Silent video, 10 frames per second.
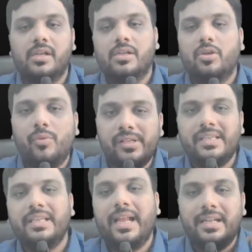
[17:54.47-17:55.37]
you will
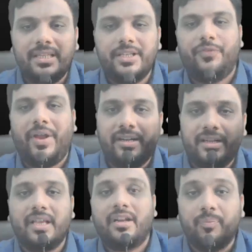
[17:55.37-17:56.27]
see that these
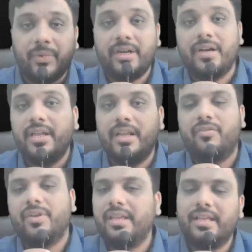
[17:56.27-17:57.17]
factors are repeated in
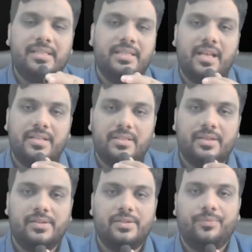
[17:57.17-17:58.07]
various
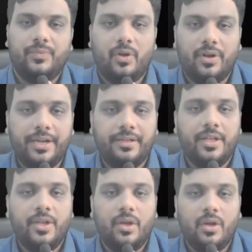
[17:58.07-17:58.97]
answers. All right.
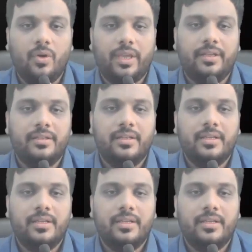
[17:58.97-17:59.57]
Okay.